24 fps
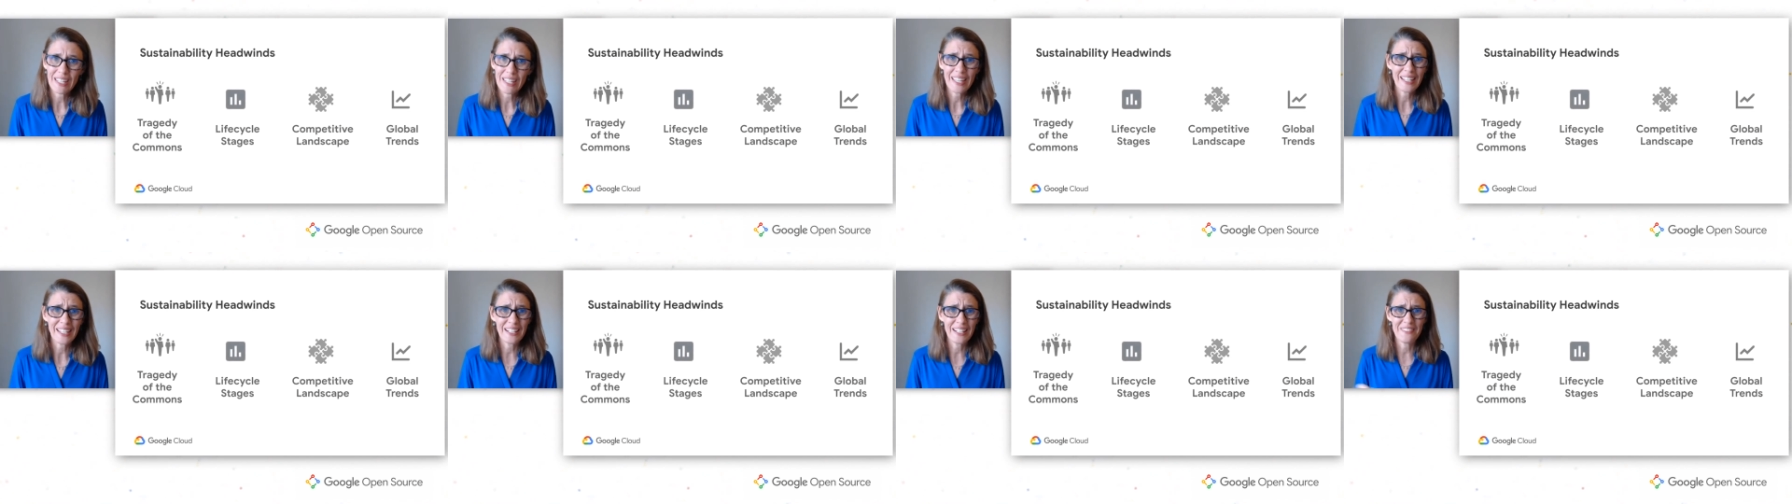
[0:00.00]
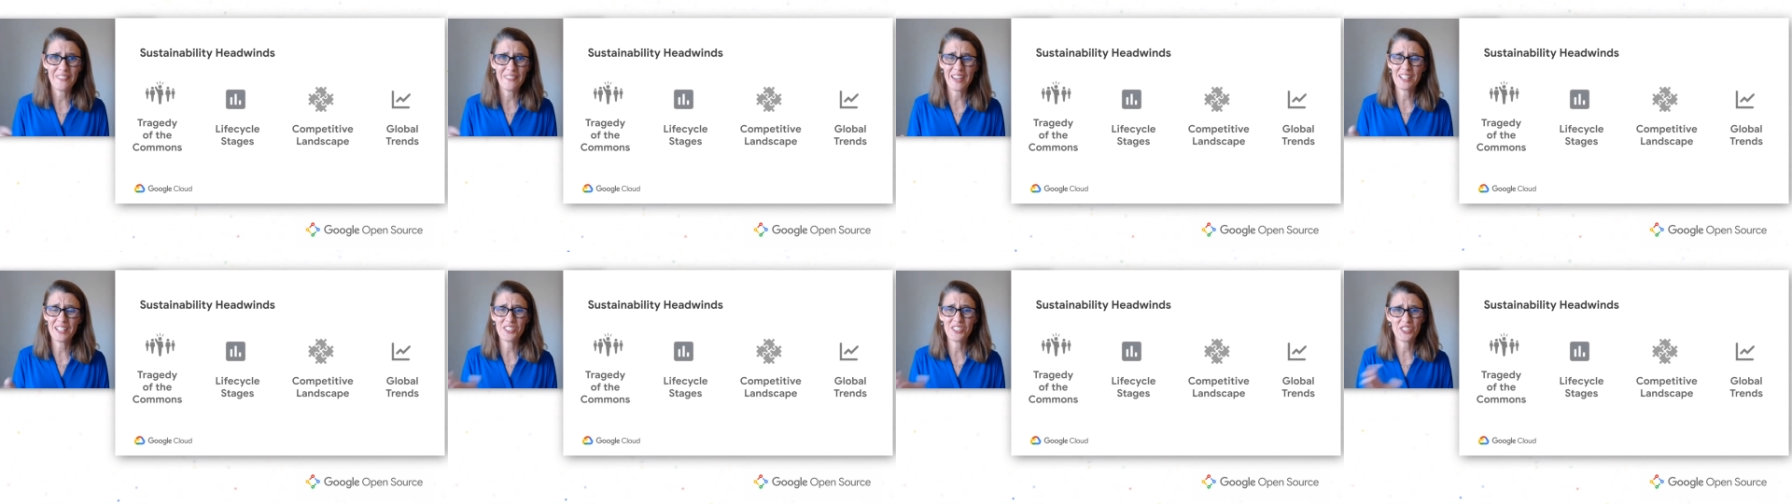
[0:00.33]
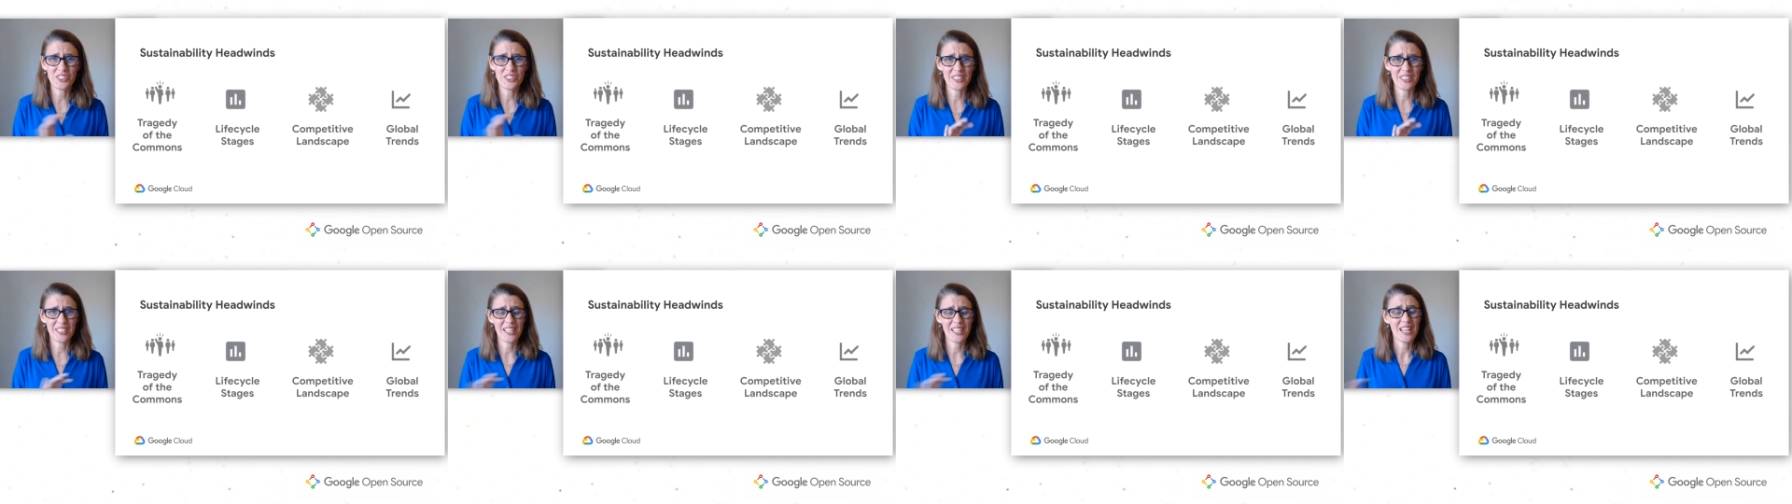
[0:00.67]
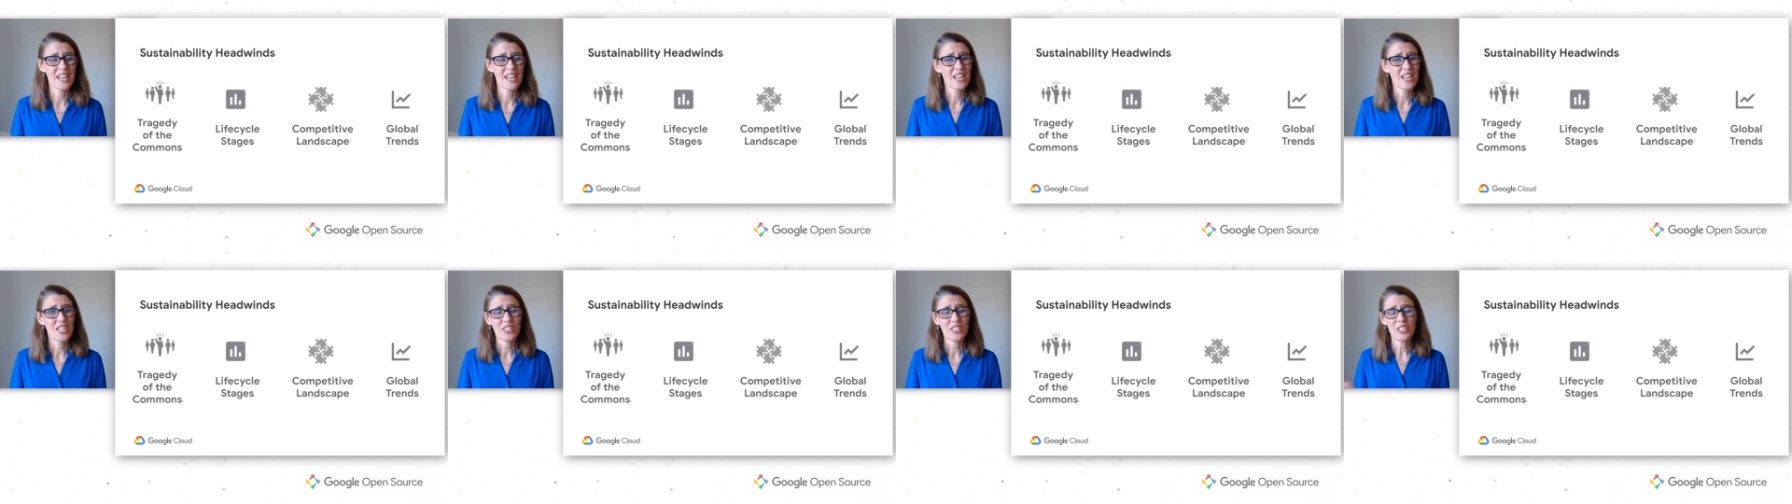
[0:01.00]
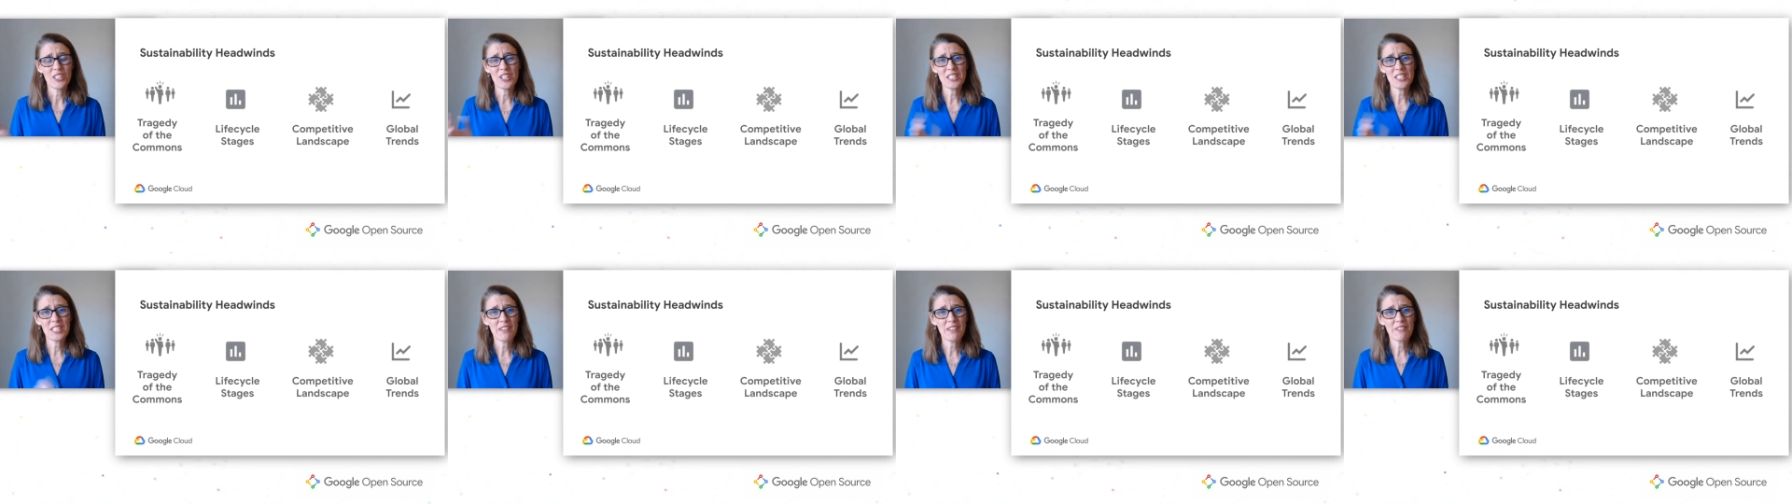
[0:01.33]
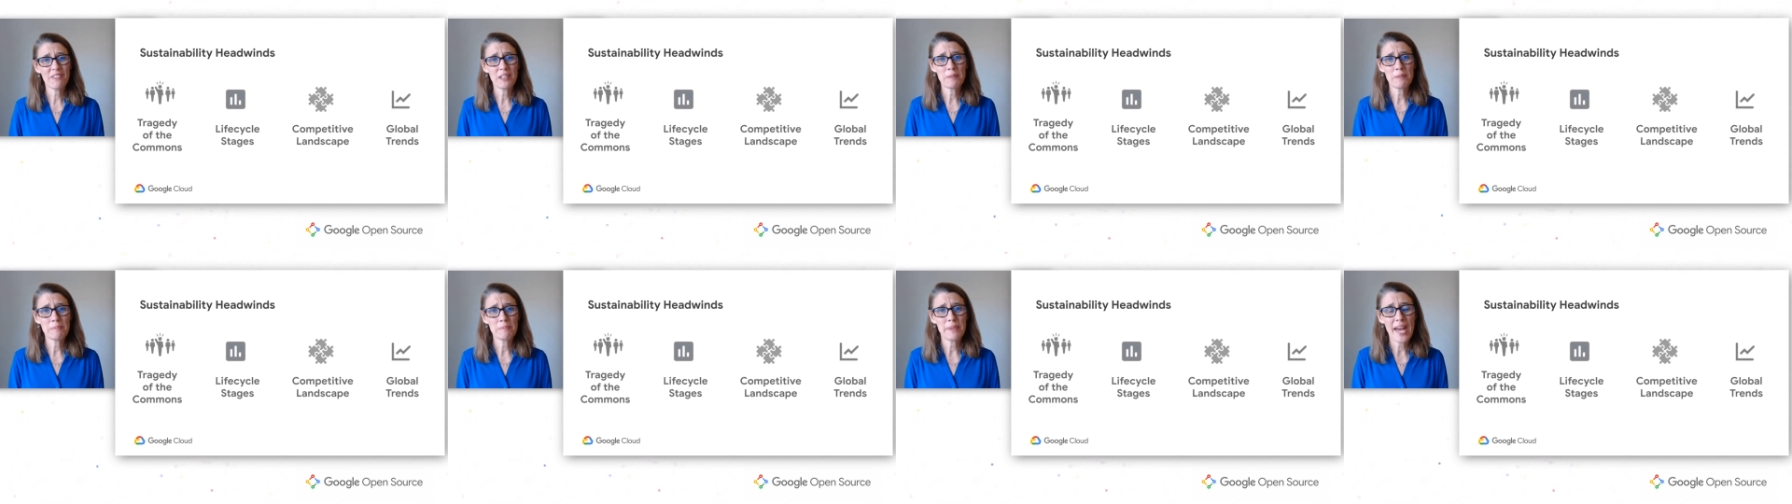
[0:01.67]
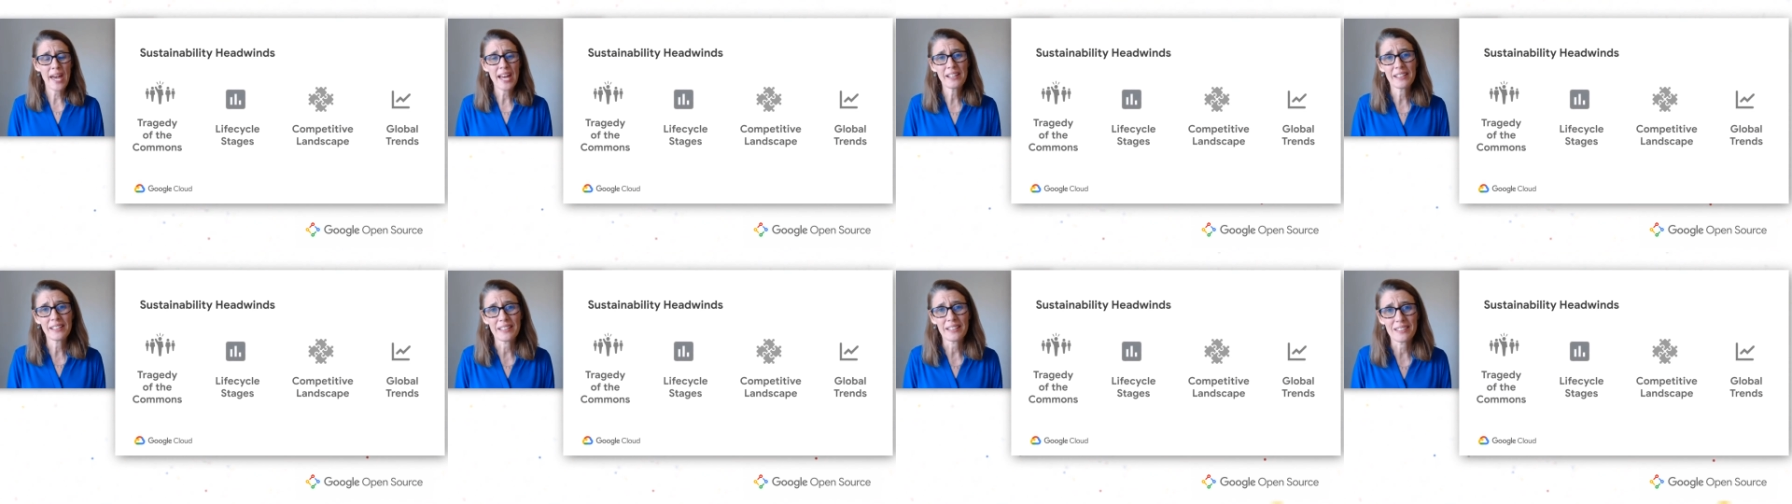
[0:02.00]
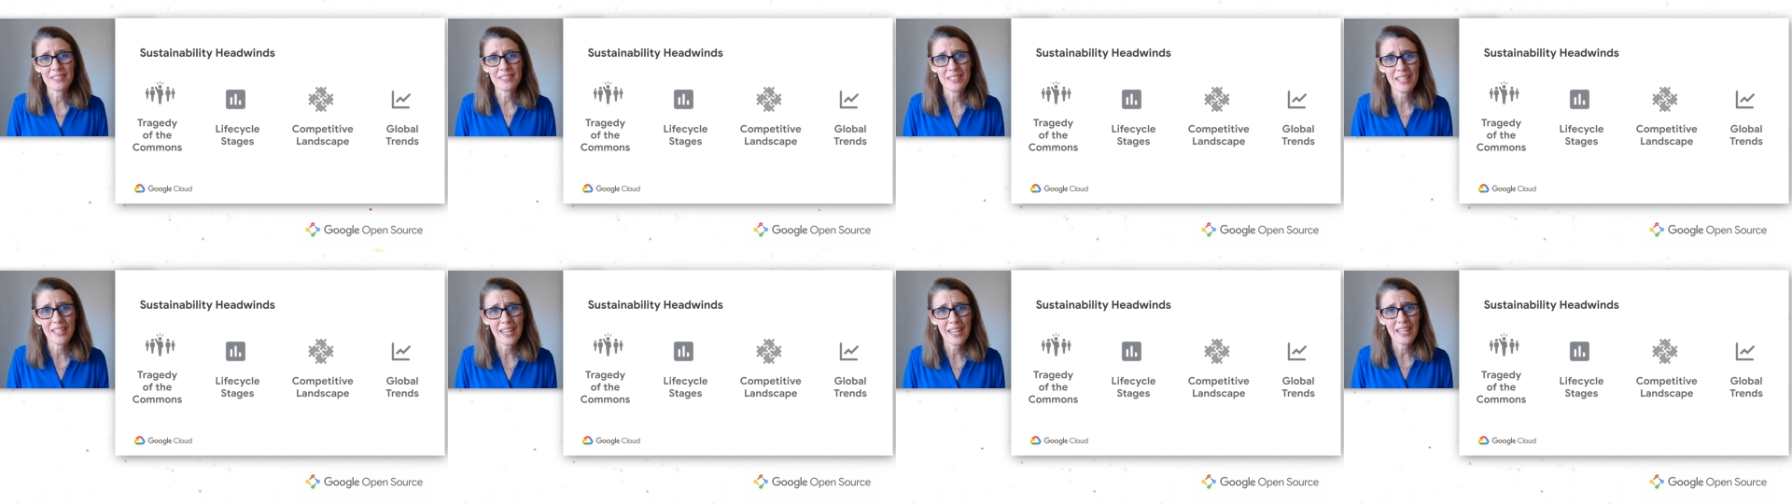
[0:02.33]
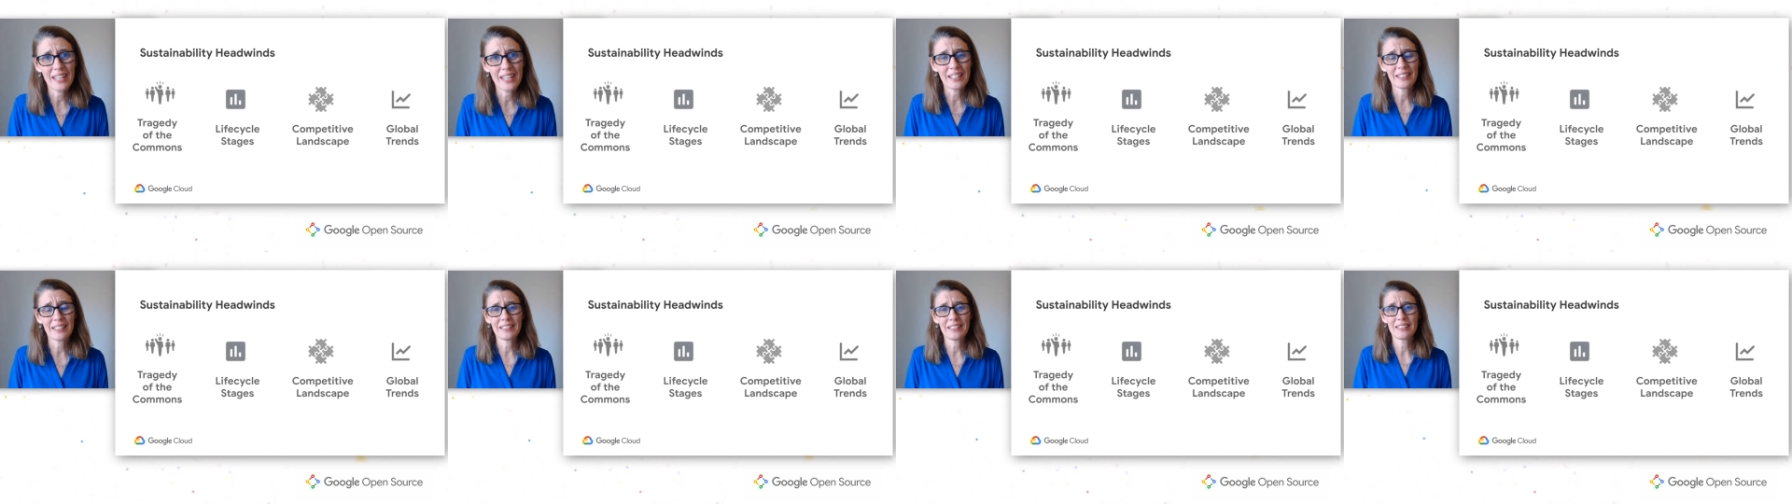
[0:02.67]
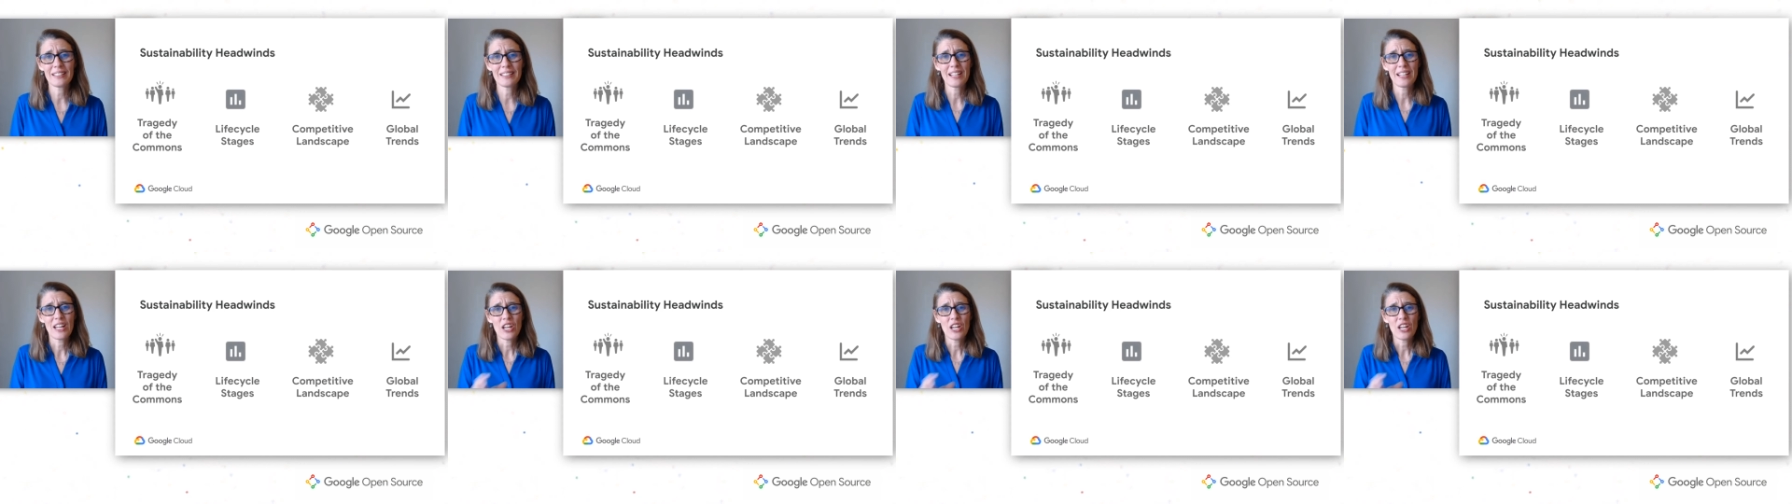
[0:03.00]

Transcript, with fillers: And eventually, you just have an imbalance and